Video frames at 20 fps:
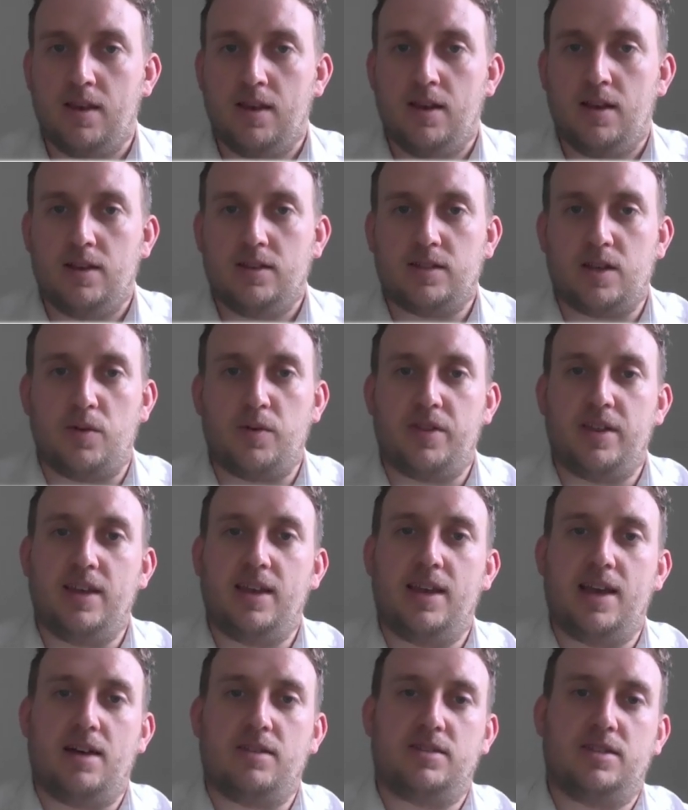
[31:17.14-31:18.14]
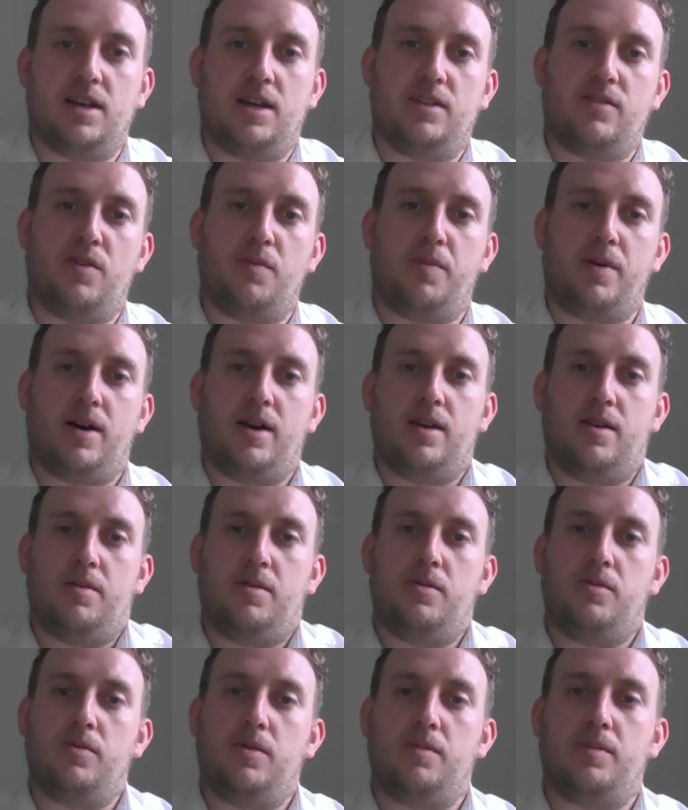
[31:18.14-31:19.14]
So we're thinking outside of the
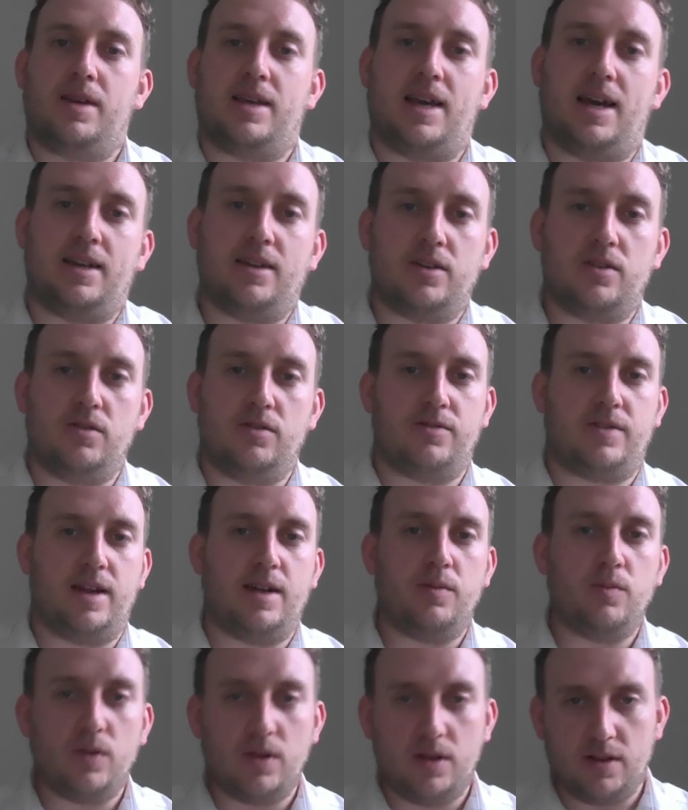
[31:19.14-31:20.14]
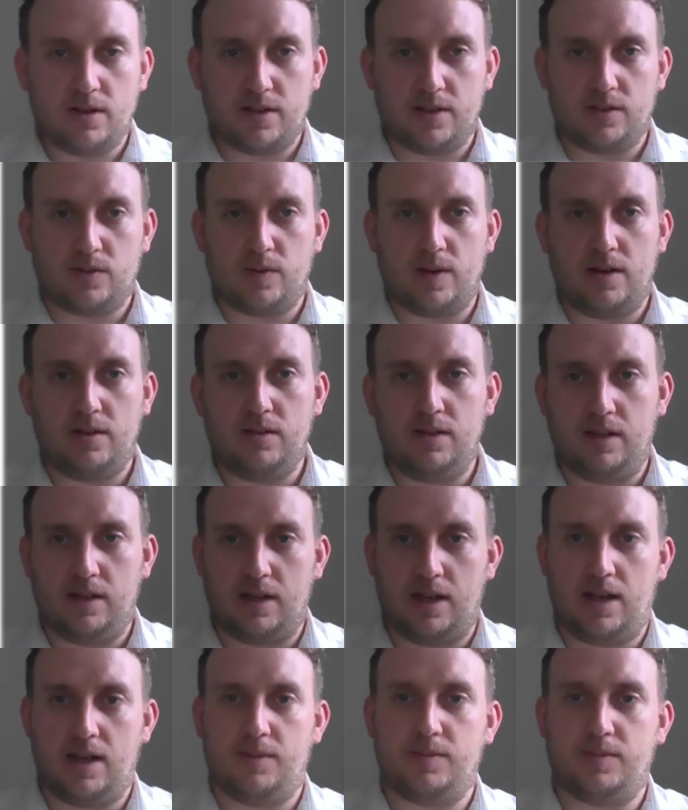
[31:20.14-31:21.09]
biomechanical framework as well.